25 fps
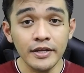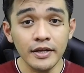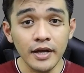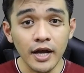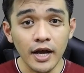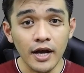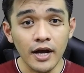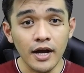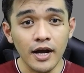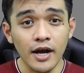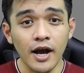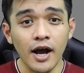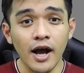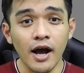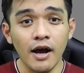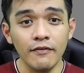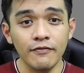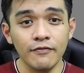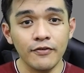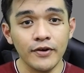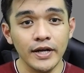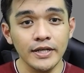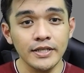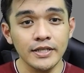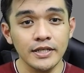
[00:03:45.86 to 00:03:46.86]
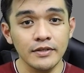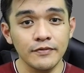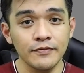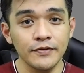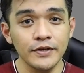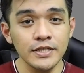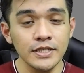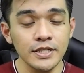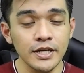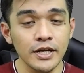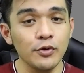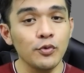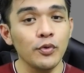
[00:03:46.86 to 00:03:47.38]
half rice at
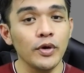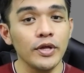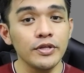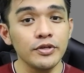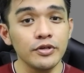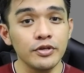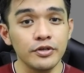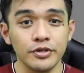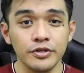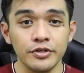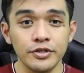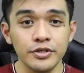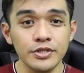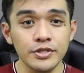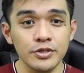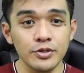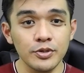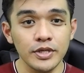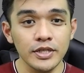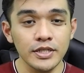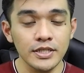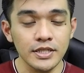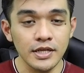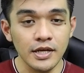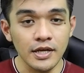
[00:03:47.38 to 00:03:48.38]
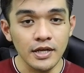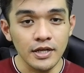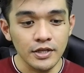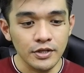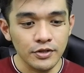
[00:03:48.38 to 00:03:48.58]
first, and when you're used to it,